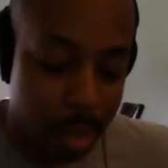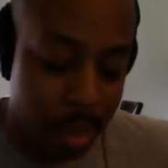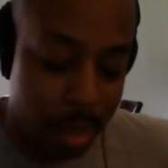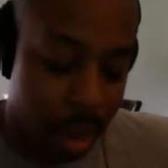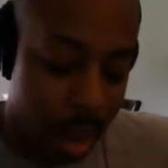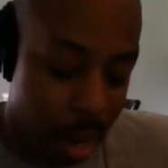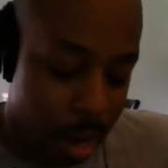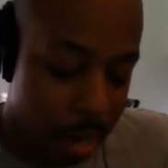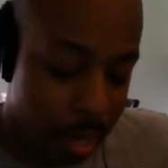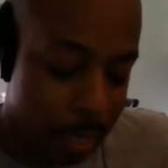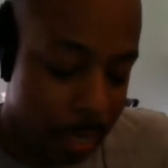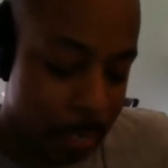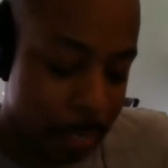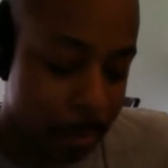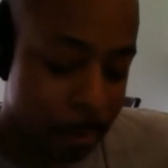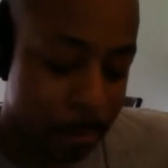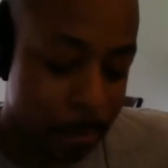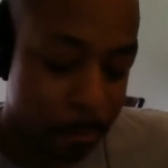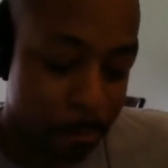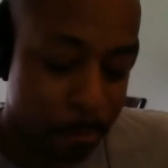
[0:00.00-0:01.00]

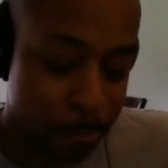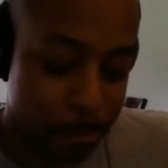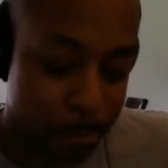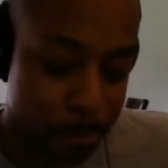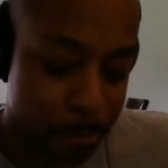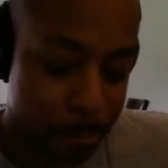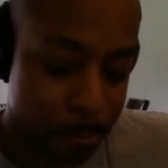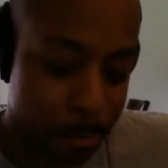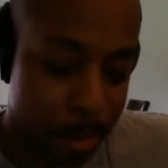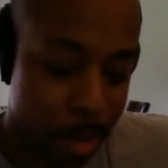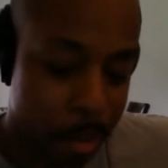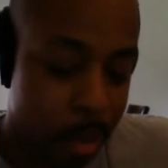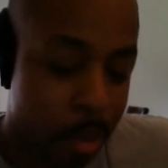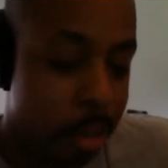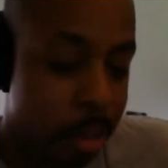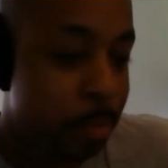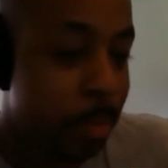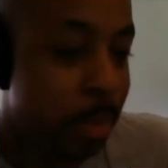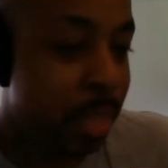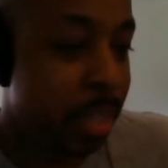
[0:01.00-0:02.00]
Now,
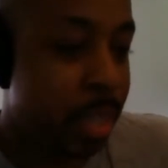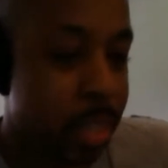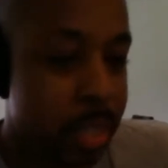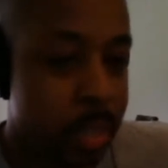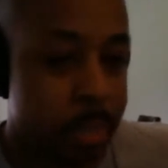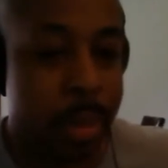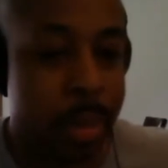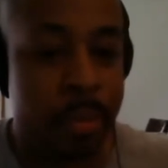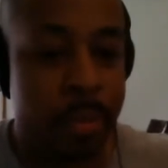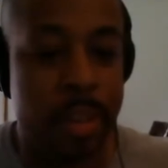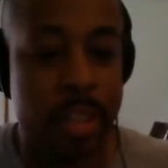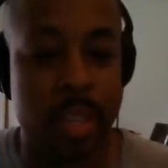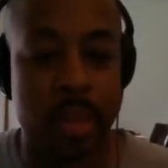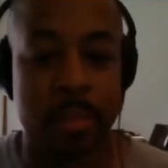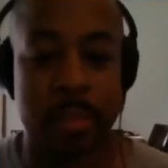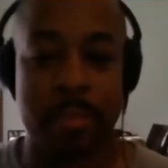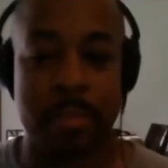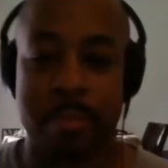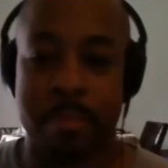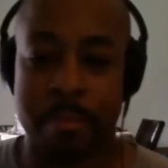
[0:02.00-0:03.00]
it's been a
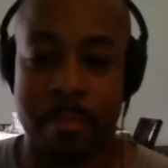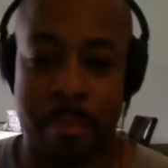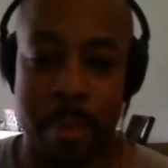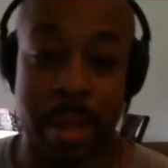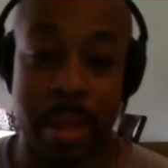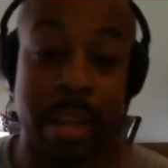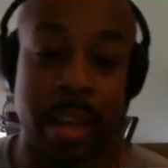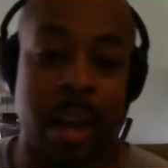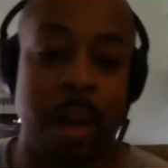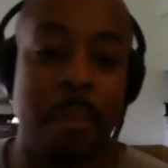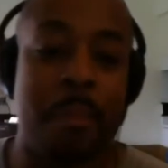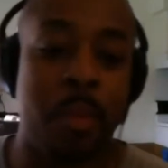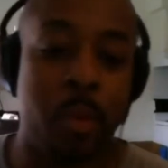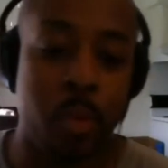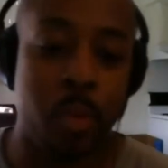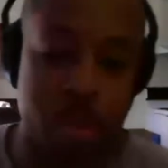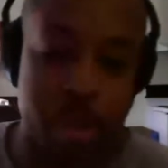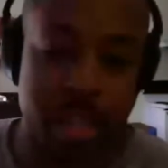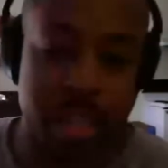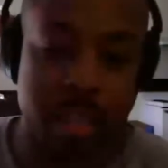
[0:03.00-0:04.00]
really big
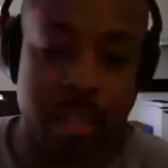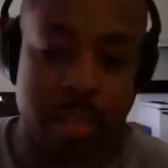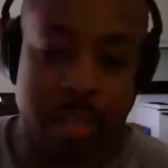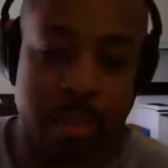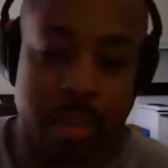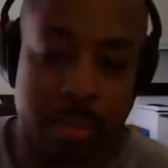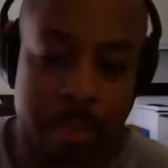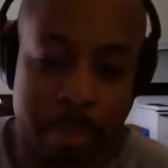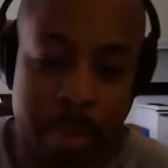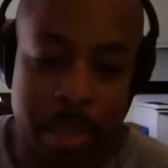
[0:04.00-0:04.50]
couple weeks